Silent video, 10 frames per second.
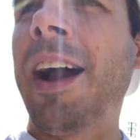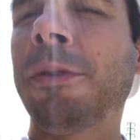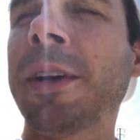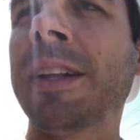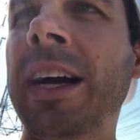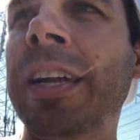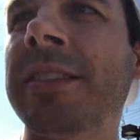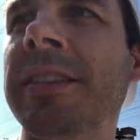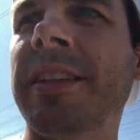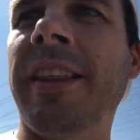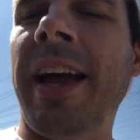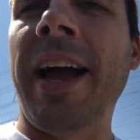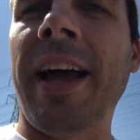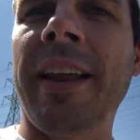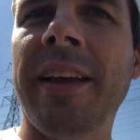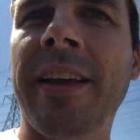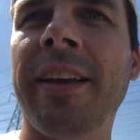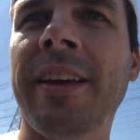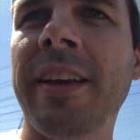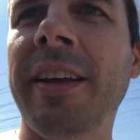I realized that
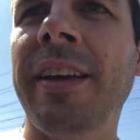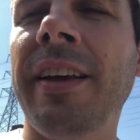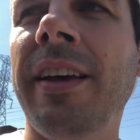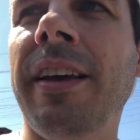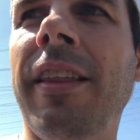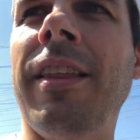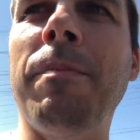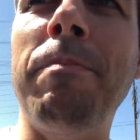the